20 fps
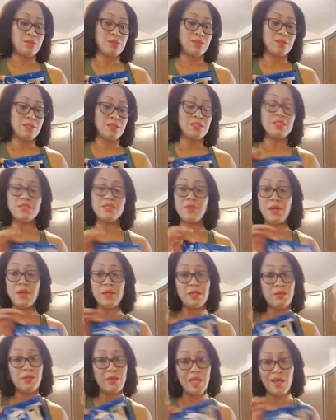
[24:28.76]
this is very
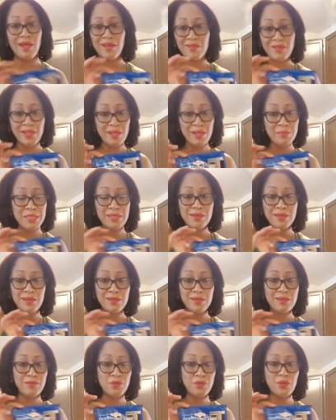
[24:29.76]
low calorie. I mean,
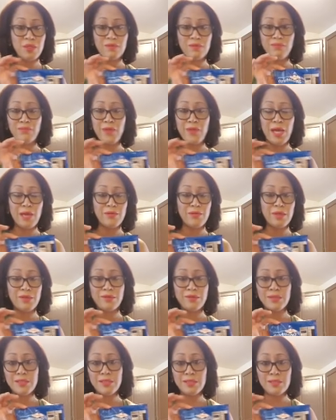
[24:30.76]
like if you get
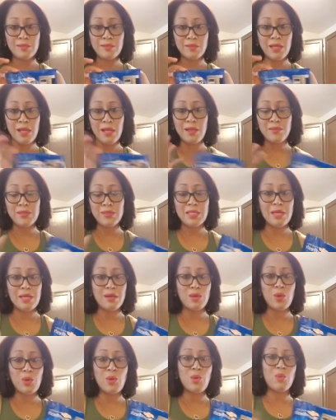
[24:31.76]
500, 600 calories out of the
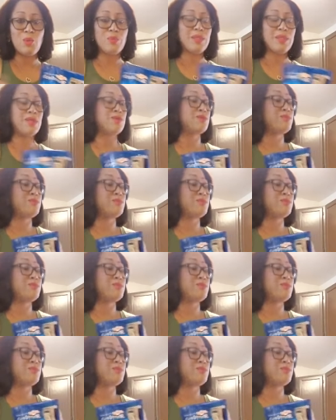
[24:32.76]
whole meal,